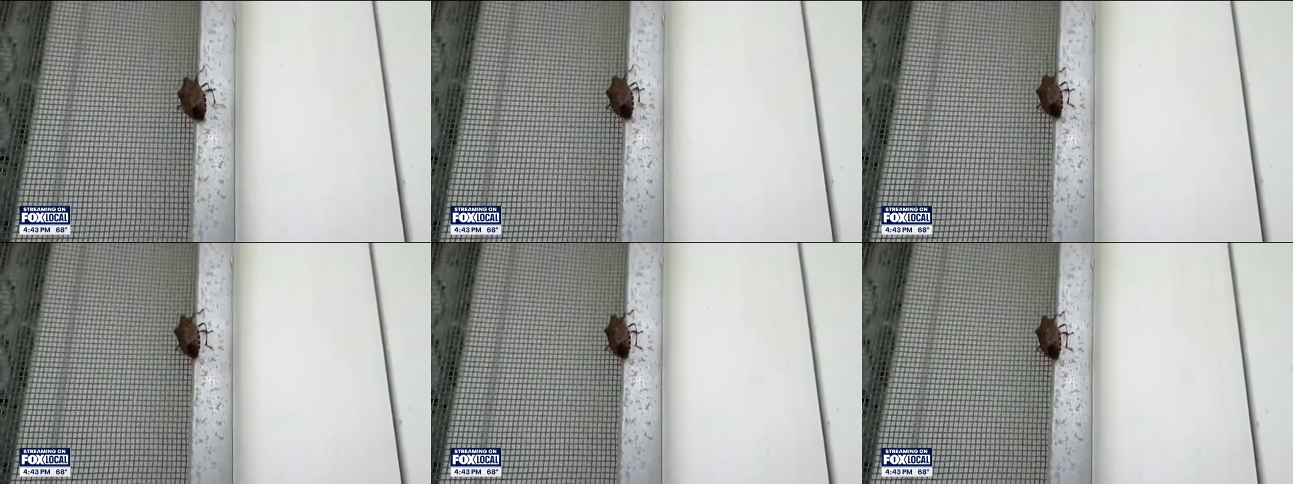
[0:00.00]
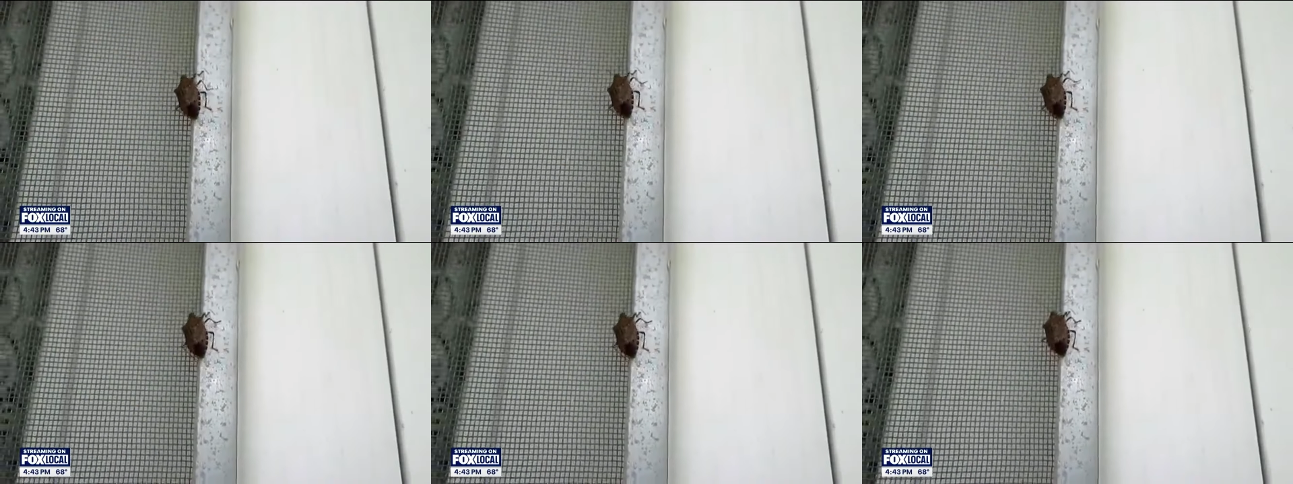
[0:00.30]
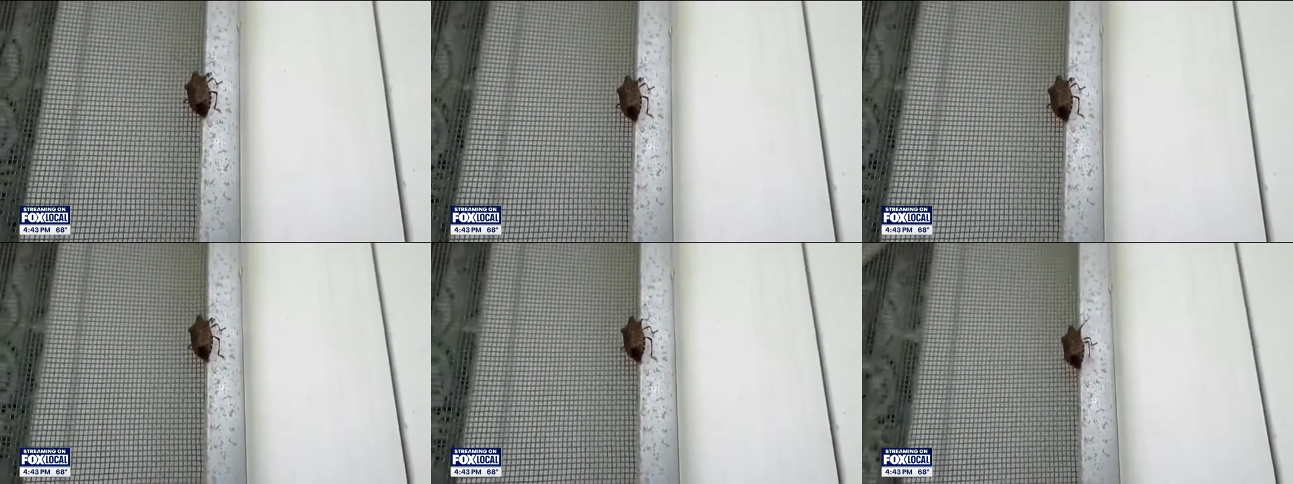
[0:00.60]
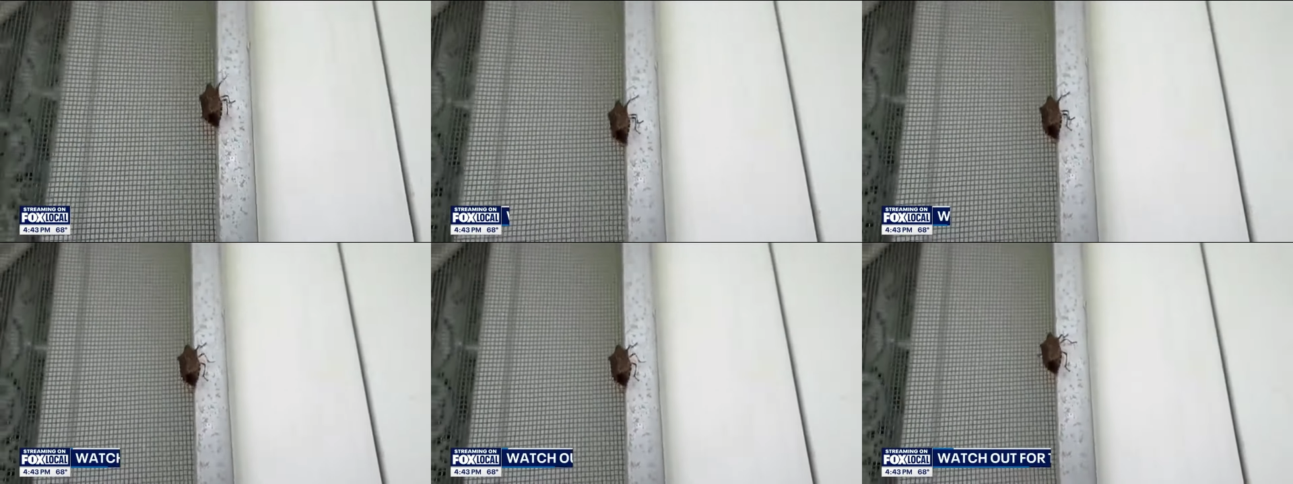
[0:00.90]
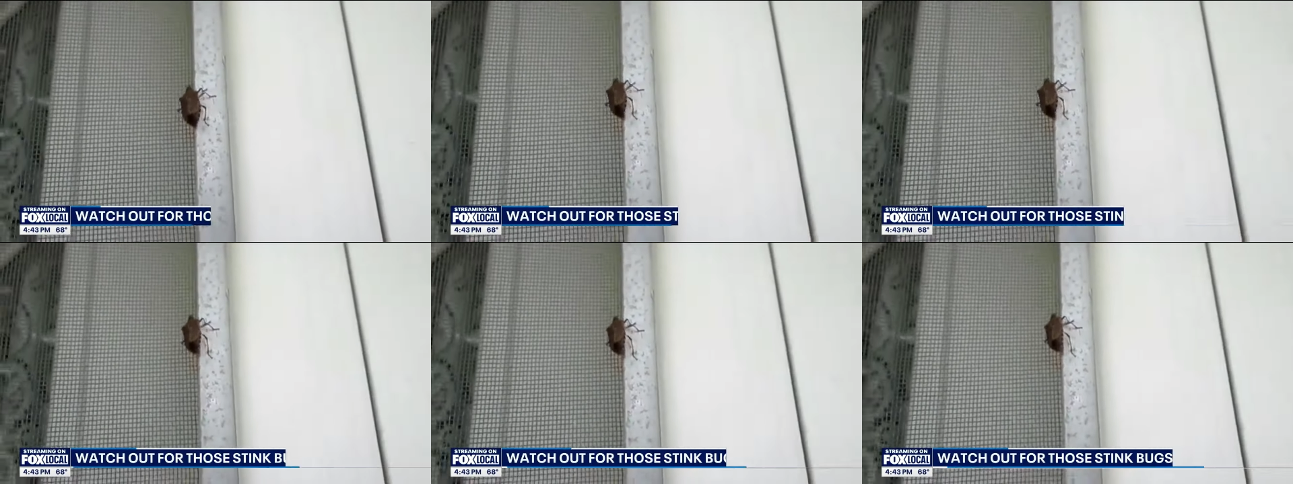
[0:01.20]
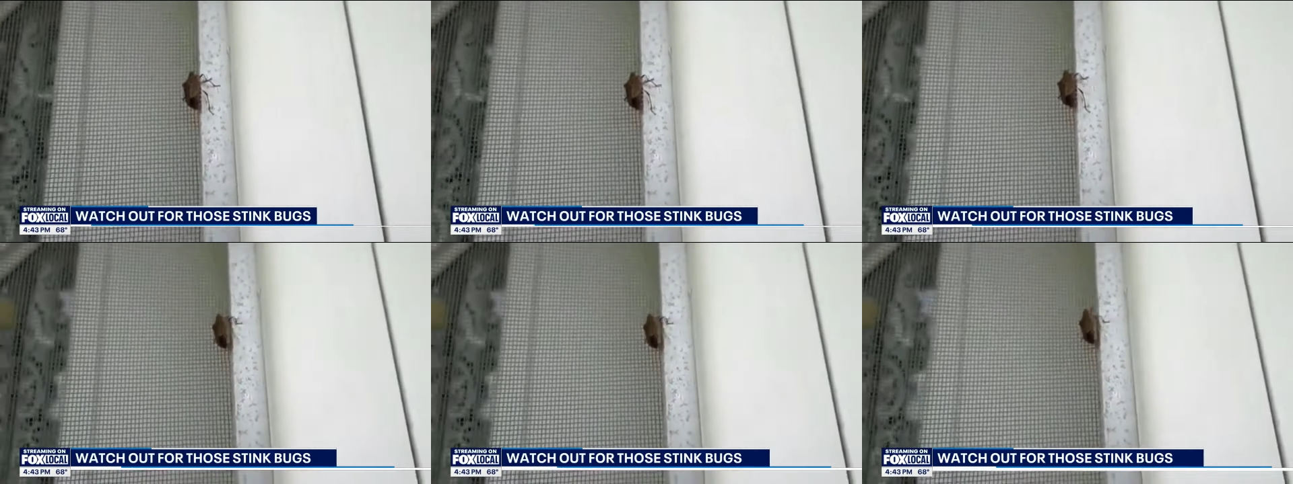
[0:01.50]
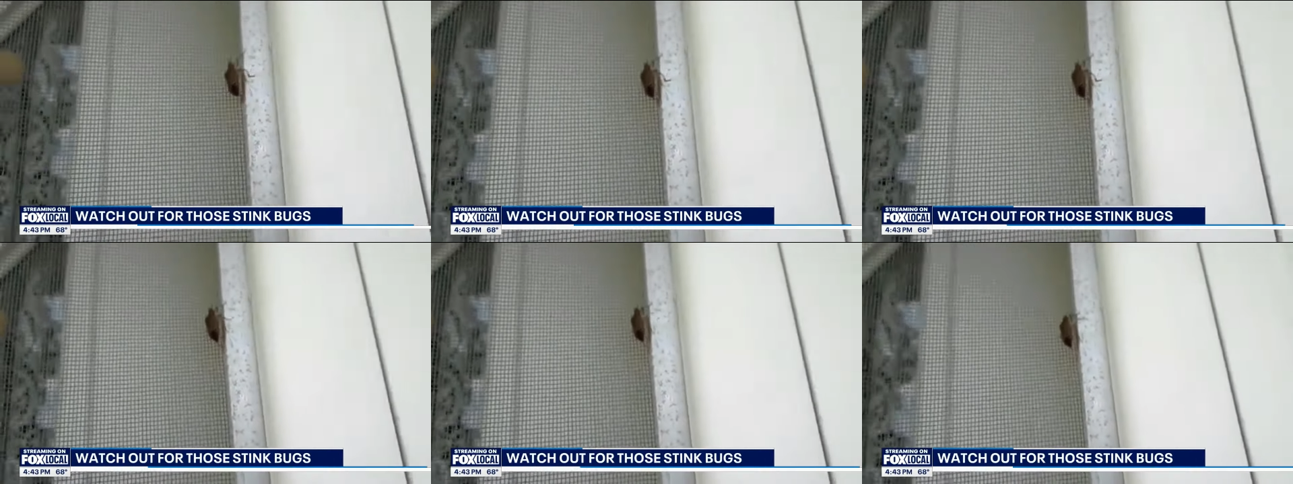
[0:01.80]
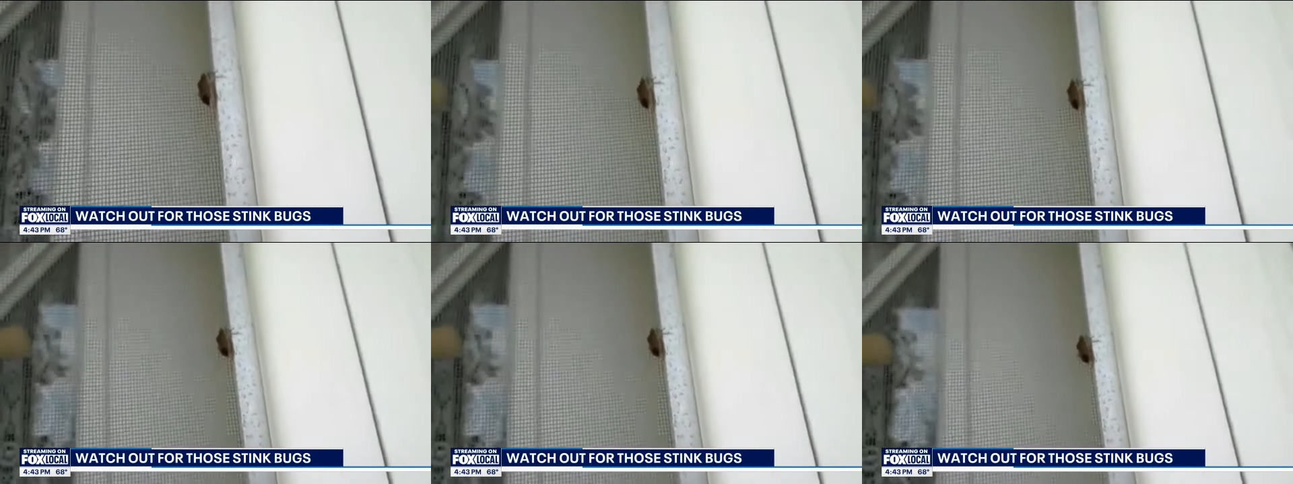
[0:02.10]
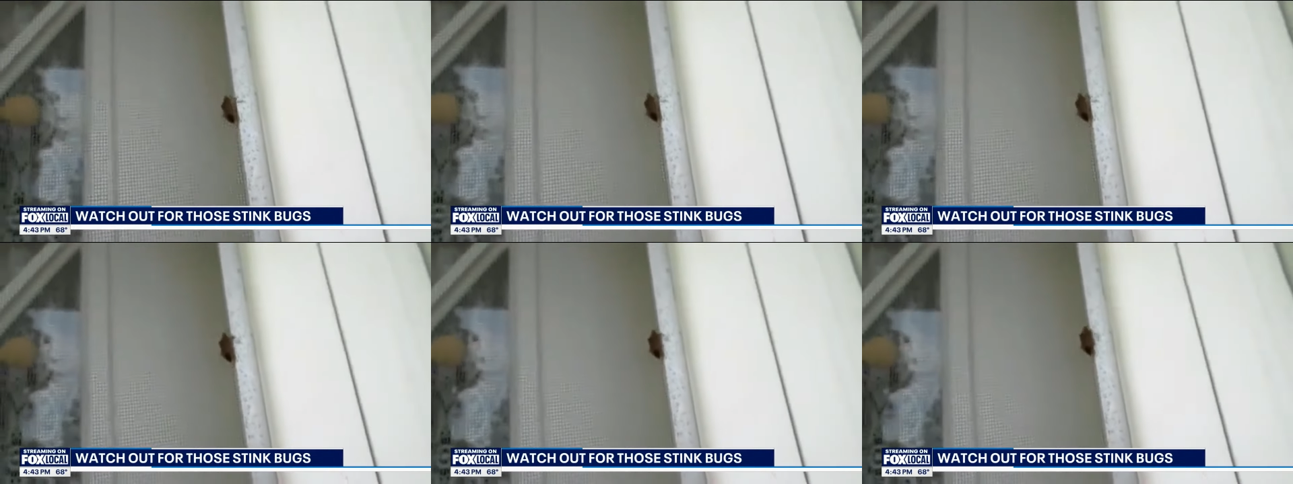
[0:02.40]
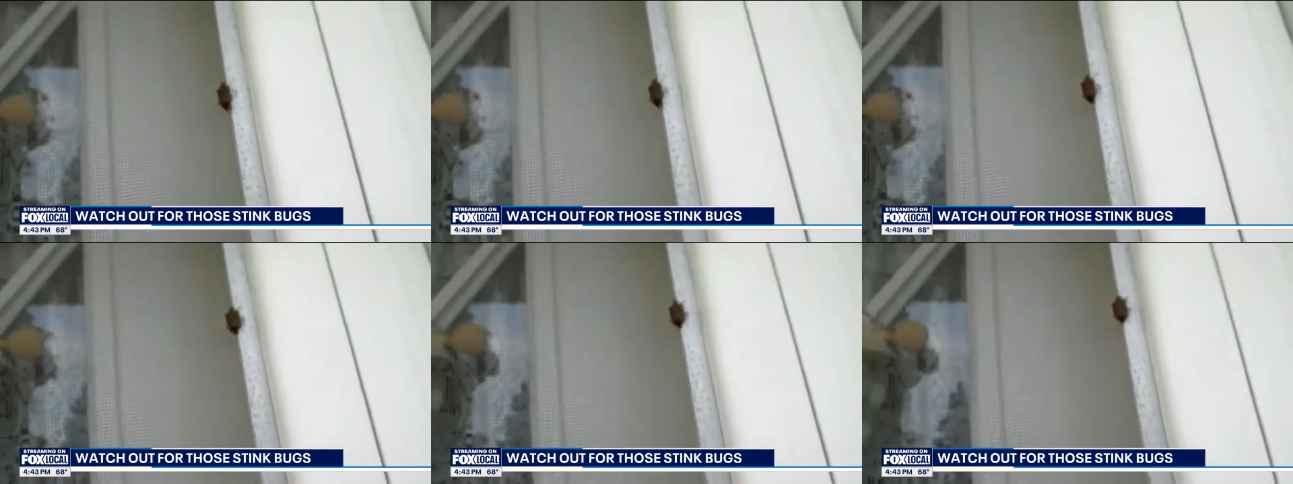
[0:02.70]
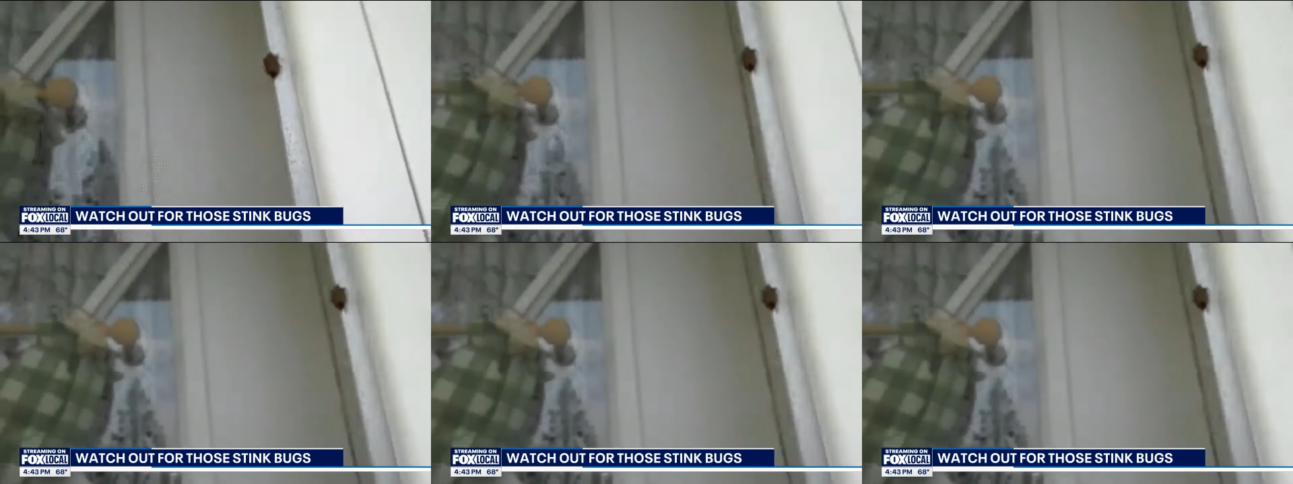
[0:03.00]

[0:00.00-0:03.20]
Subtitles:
(no speaker visible)